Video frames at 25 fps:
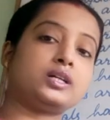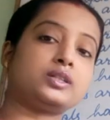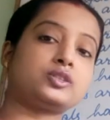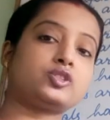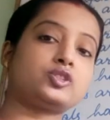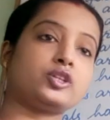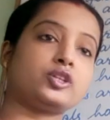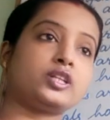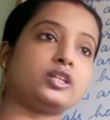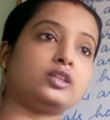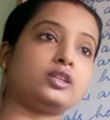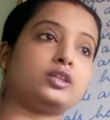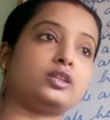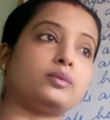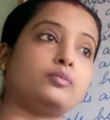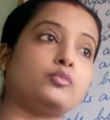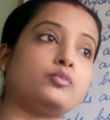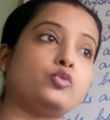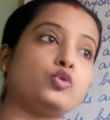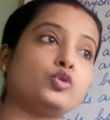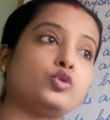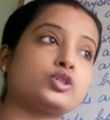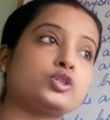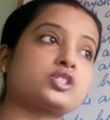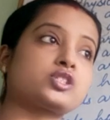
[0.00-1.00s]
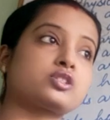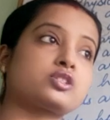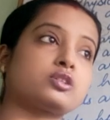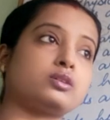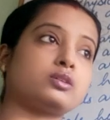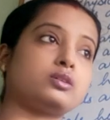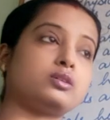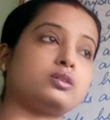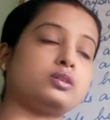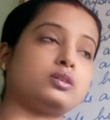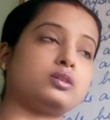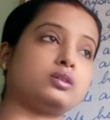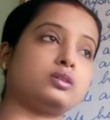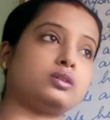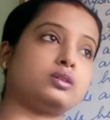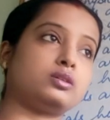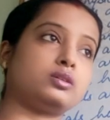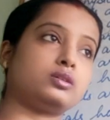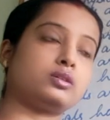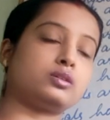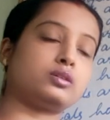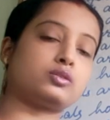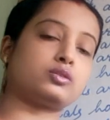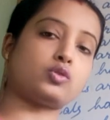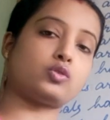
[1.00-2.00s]
children, the most
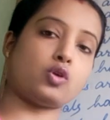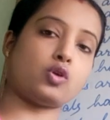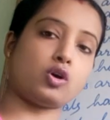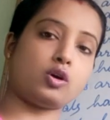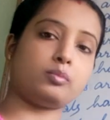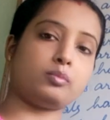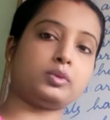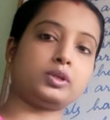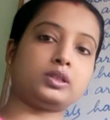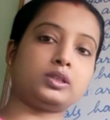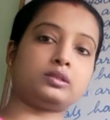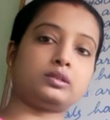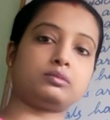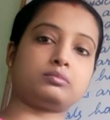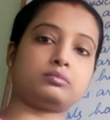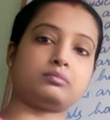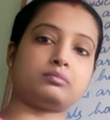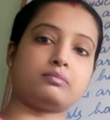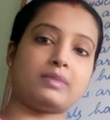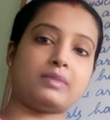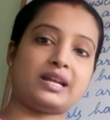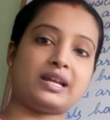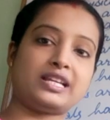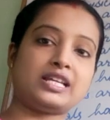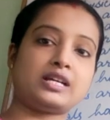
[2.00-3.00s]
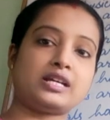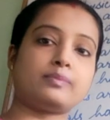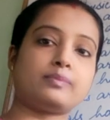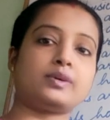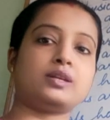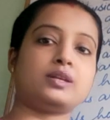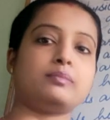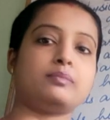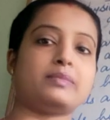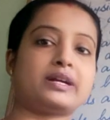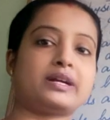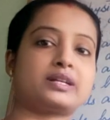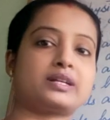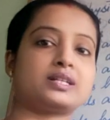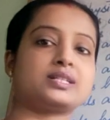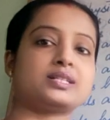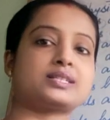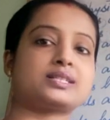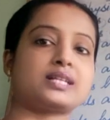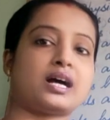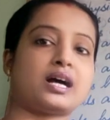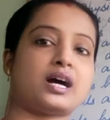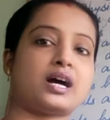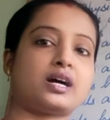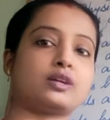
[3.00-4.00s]
common malleable metals
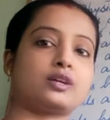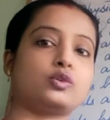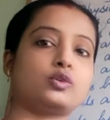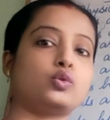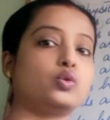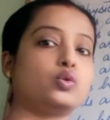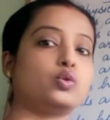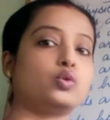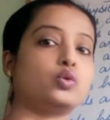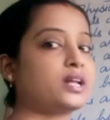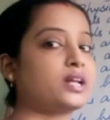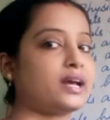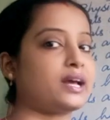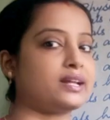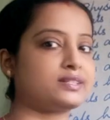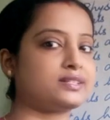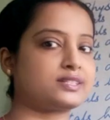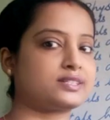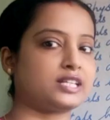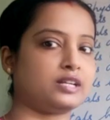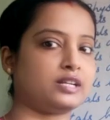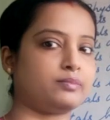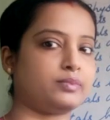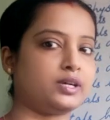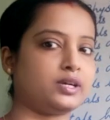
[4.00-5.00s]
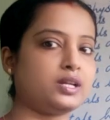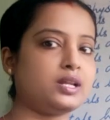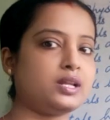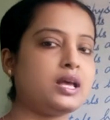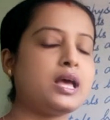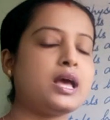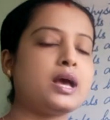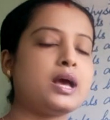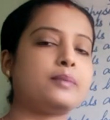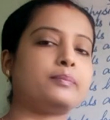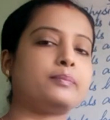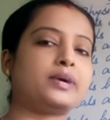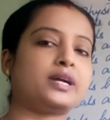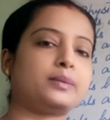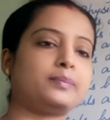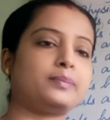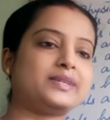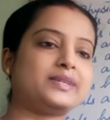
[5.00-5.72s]
are gold and silver, but